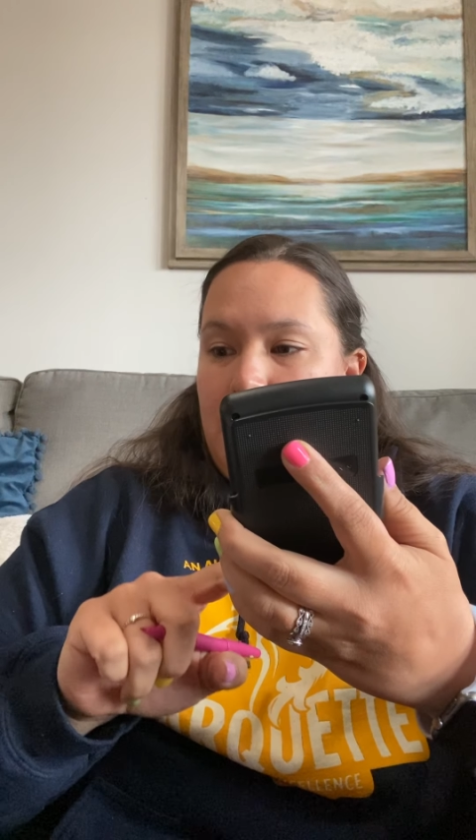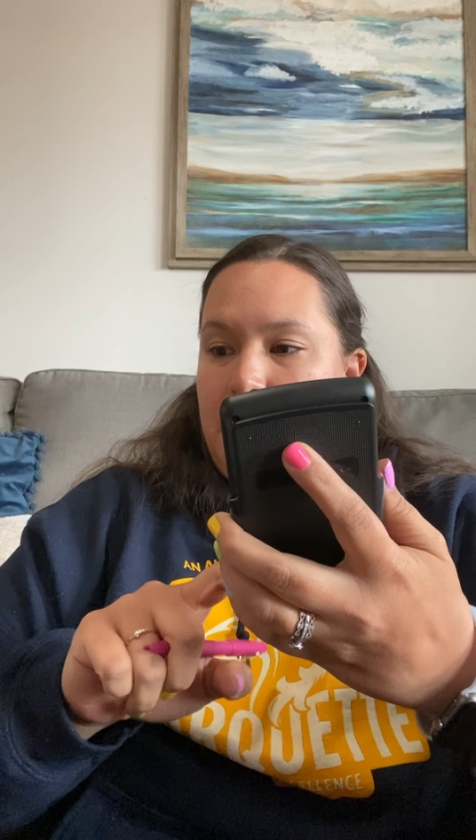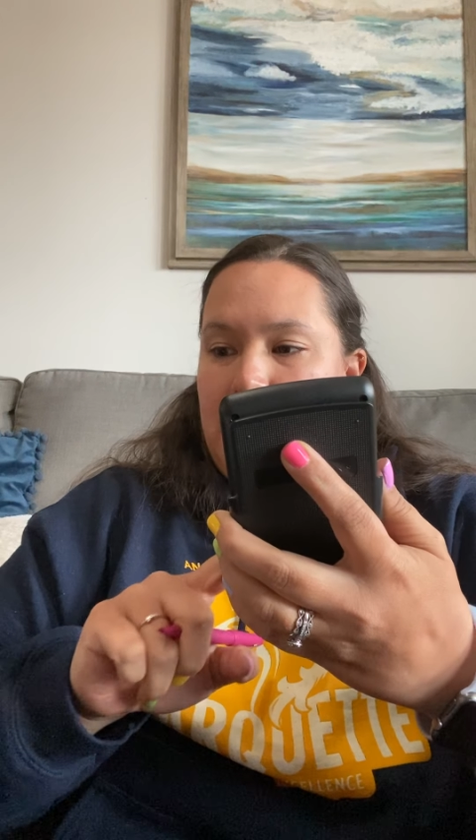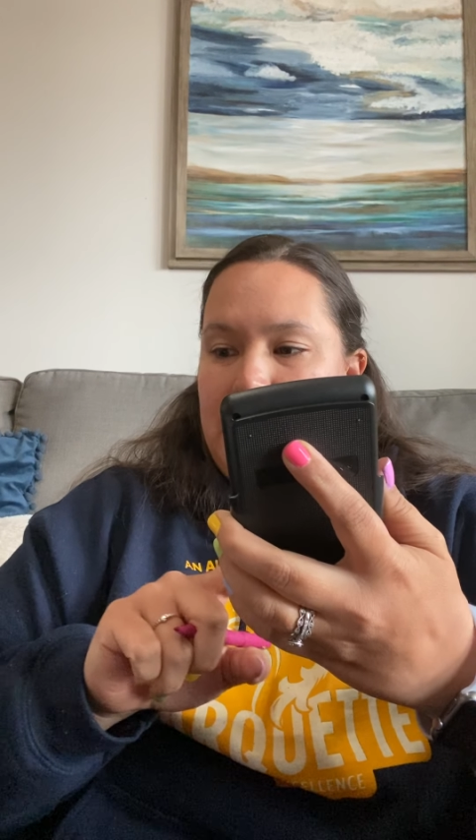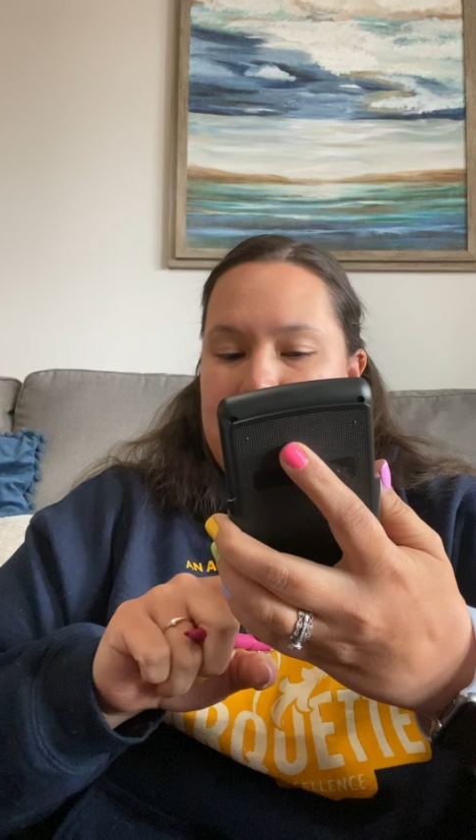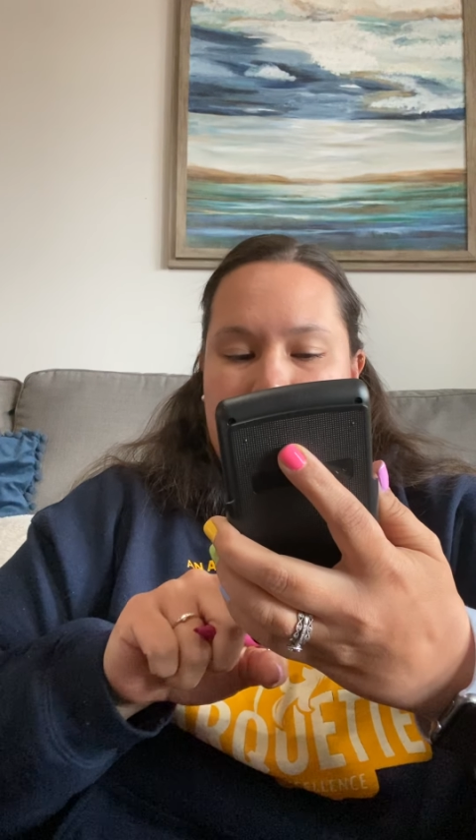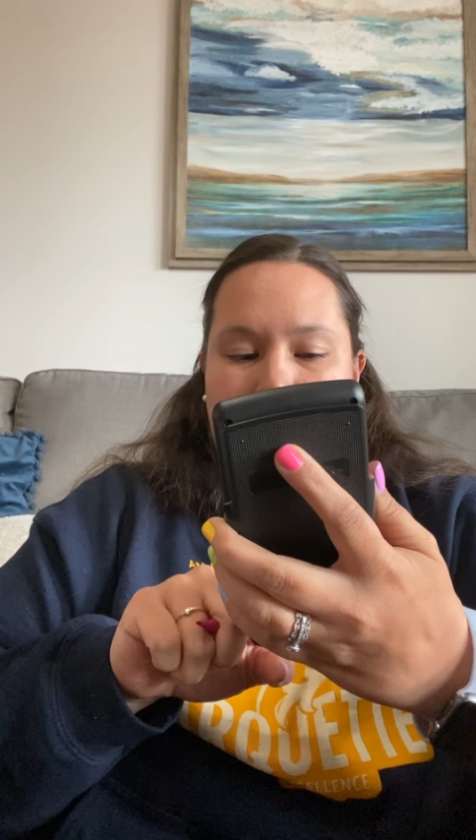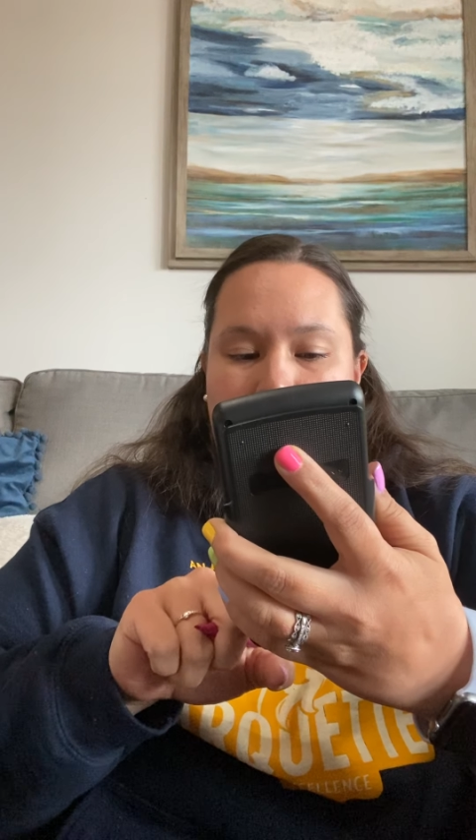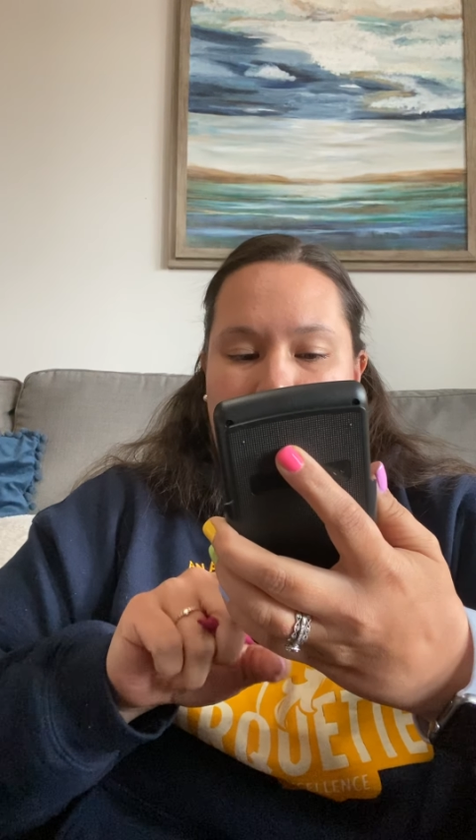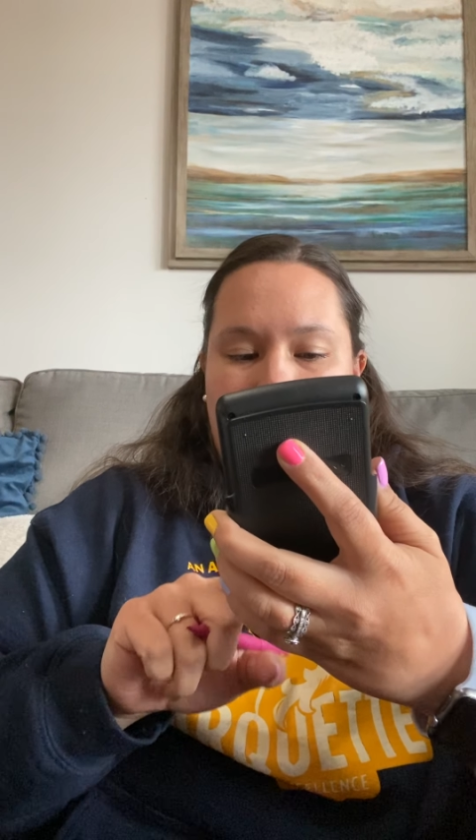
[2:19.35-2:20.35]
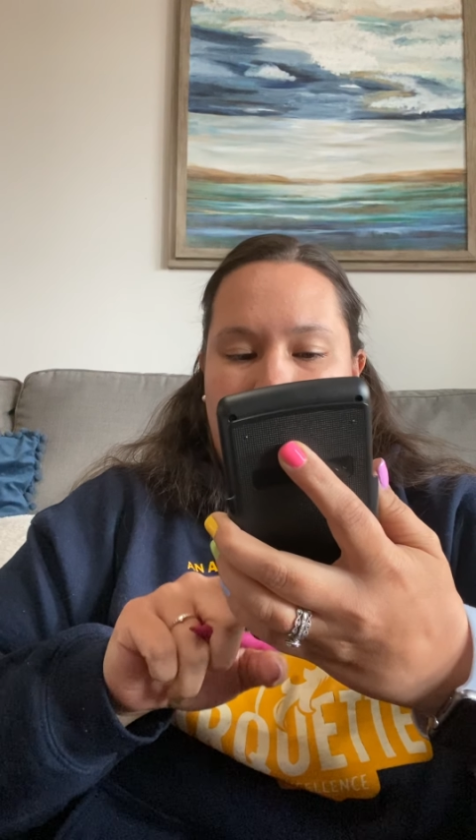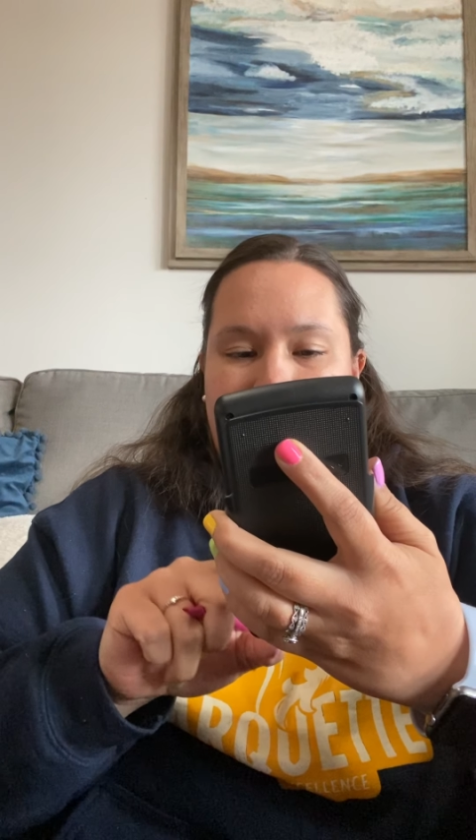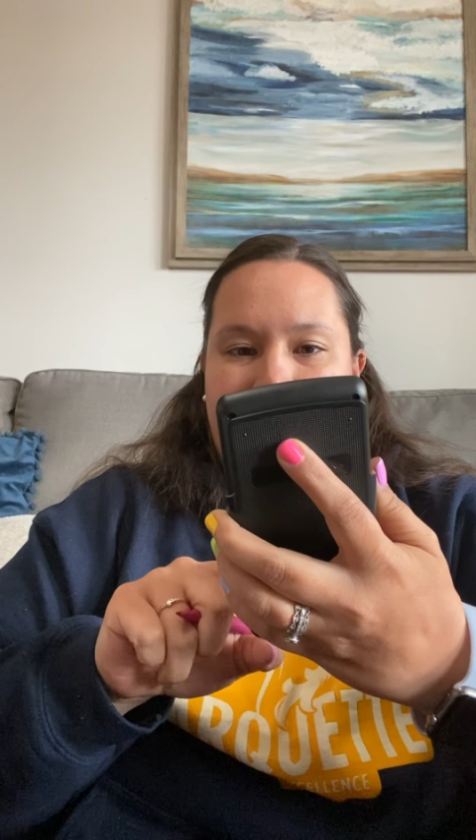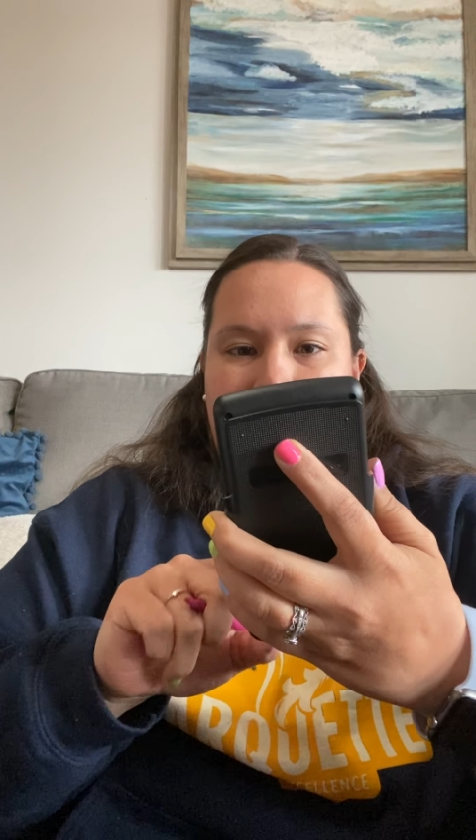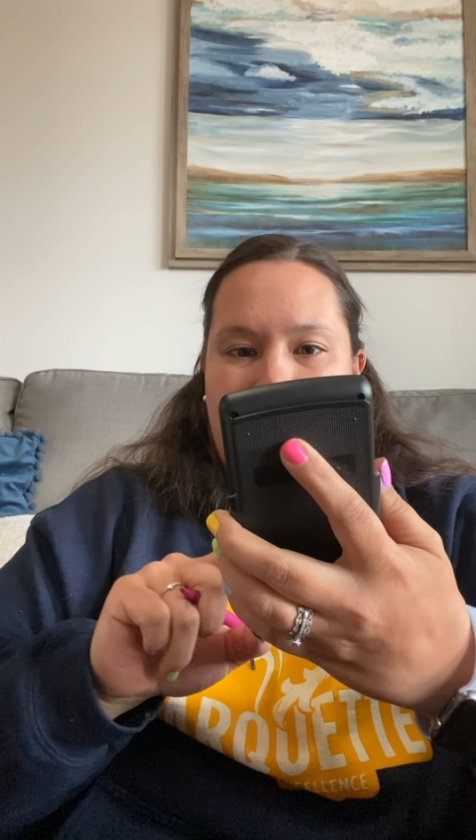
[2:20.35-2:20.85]
plus
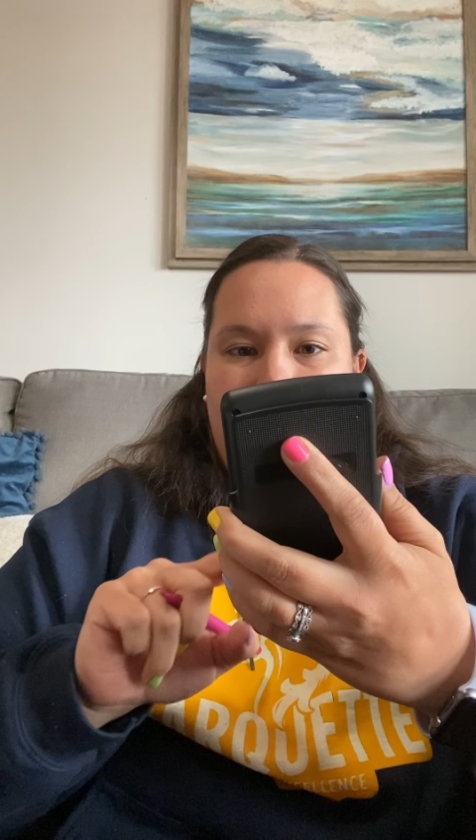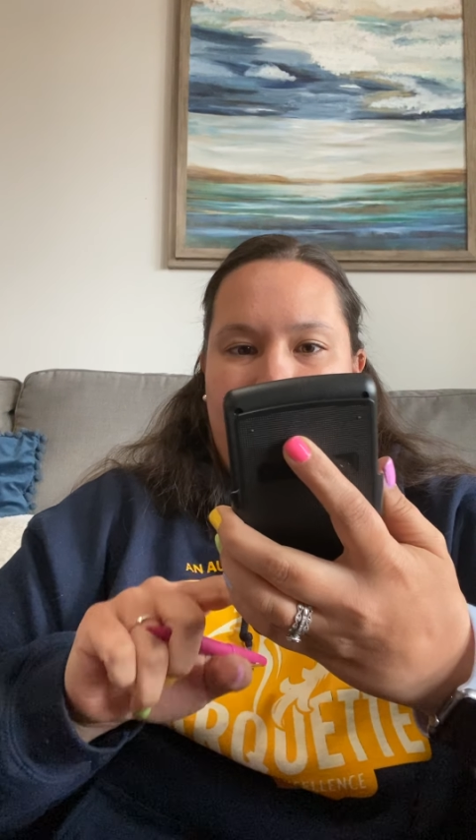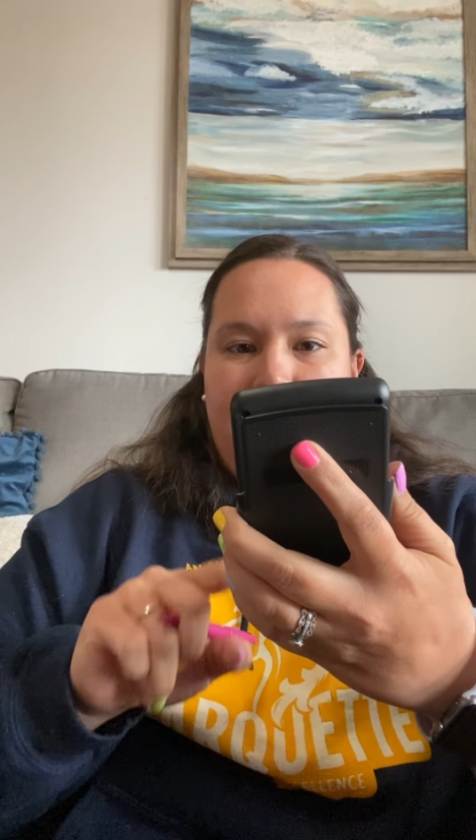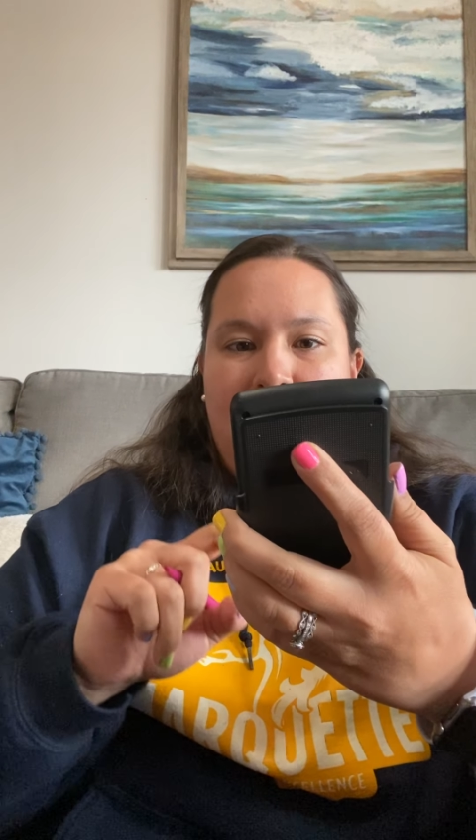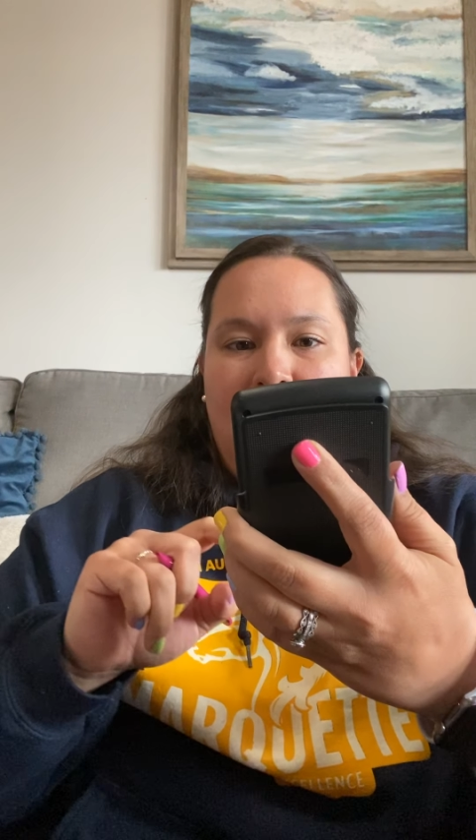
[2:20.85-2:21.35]
1.5.